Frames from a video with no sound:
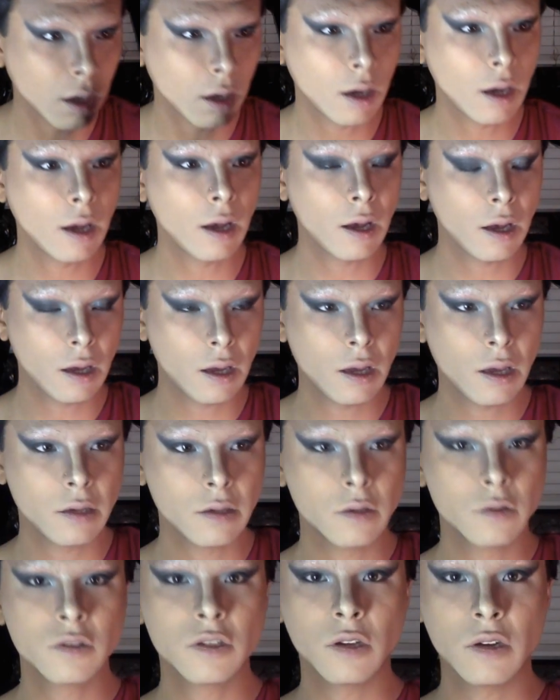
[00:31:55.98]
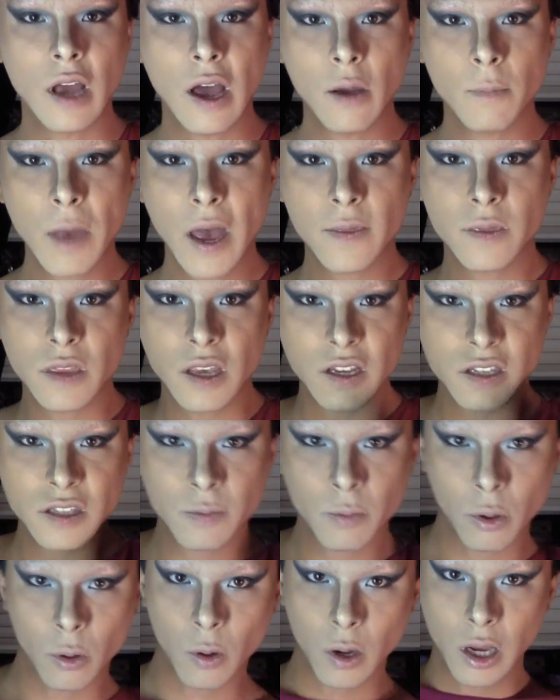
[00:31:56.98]
And so now I'm at this
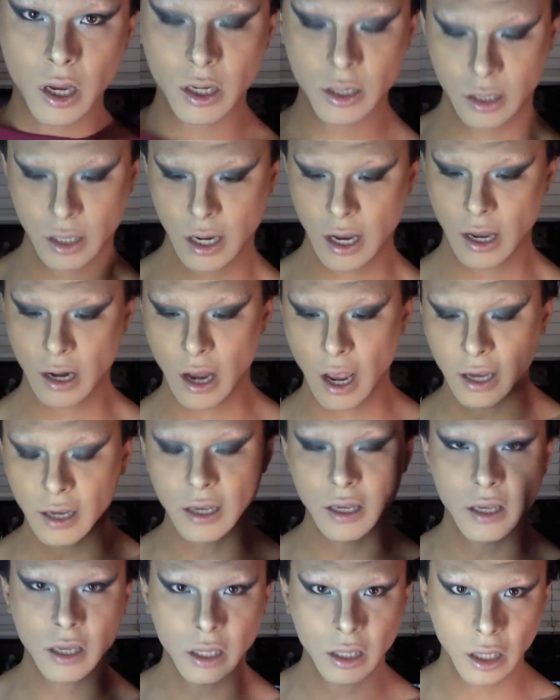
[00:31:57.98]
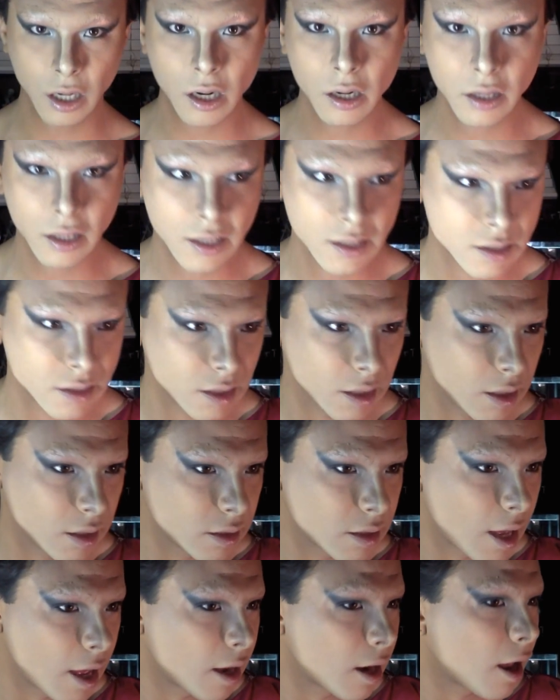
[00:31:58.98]
point, and I could clearly see
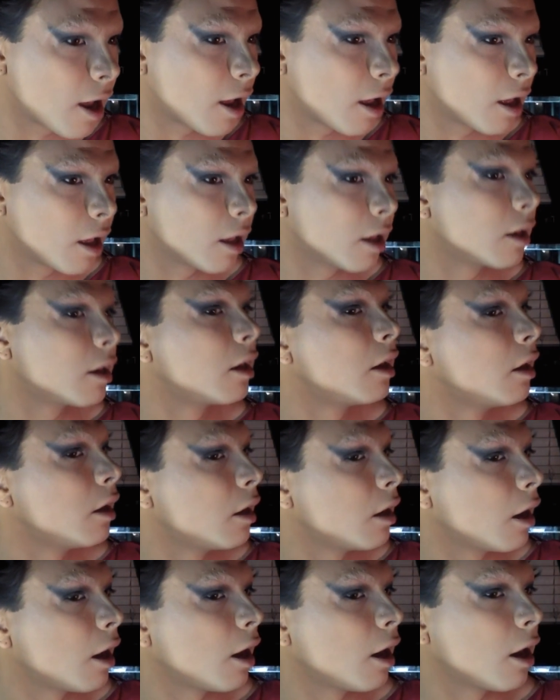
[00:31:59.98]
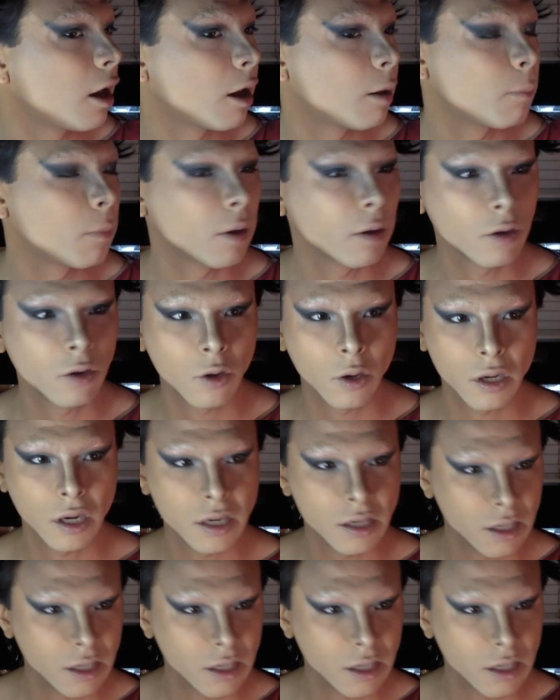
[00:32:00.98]
that I am gonna